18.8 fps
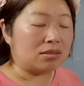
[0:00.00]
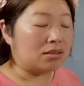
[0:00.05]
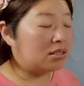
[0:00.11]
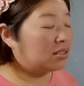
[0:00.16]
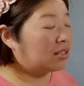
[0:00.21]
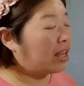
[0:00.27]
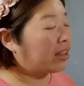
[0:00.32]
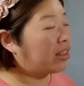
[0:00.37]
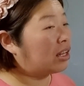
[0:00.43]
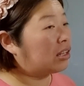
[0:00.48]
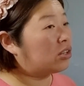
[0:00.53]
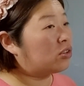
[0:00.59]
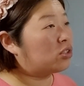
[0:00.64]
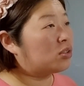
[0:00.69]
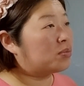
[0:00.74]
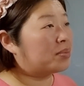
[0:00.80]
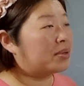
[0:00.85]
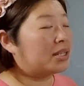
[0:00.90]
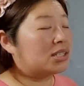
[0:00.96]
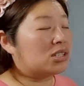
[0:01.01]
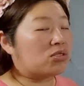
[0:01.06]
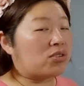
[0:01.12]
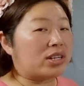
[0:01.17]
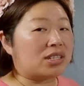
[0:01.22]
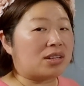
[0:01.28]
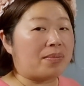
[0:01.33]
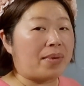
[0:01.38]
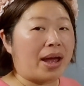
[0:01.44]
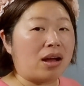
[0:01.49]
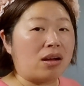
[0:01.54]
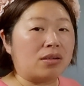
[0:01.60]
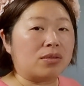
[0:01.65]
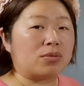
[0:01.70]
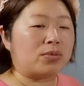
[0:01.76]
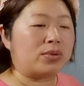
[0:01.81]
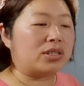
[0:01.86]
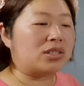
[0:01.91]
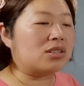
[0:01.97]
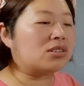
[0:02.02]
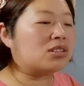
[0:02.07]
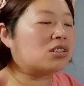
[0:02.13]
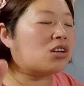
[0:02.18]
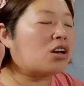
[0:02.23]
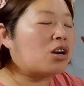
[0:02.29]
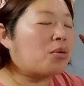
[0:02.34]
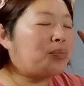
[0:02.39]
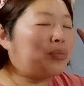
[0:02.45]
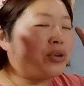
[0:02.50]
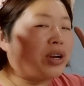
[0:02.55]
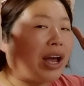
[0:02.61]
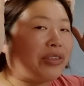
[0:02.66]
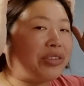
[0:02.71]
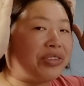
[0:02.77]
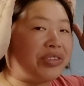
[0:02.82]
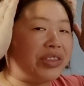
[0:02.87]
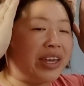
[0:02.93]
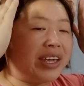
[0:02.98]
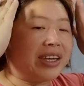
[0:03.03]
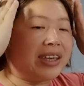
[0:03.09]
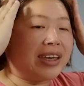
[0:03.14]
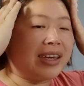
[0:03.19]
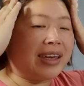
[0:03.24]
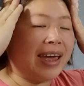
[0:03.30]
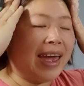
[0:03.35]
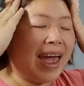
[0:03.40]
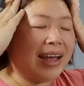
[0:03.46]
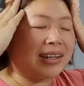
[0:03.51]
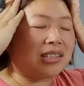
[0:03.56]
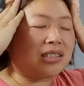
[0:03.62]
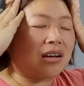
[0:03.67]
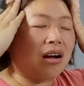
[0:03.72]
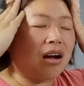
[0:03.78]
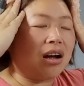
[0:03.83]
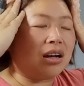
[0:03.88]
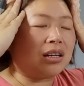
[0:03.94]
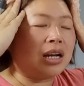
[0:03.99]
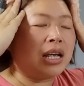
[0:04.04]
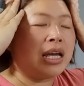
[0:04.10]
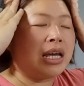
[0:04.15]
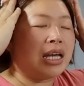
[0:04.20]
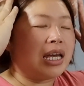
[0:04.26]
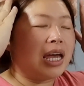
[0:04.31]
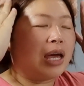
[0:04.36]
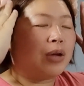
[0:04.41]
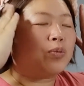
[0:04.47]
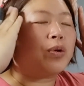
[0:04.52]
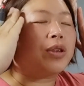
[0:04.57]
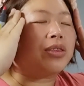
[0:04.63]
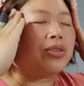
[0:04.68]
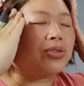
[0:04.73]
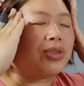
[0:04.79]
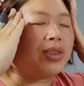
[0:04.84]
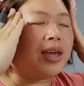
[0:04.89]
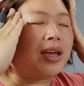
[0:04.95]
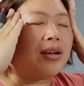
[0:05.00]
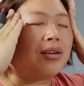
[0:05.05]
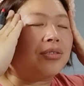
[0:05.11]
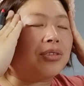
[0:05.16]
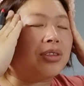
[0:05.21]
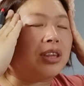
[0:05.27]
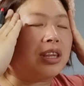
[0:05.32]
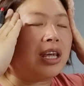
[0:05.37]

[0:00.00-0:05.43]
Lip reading: There's nothing to be stressed about. We're just going to put our thinking hats on and we think.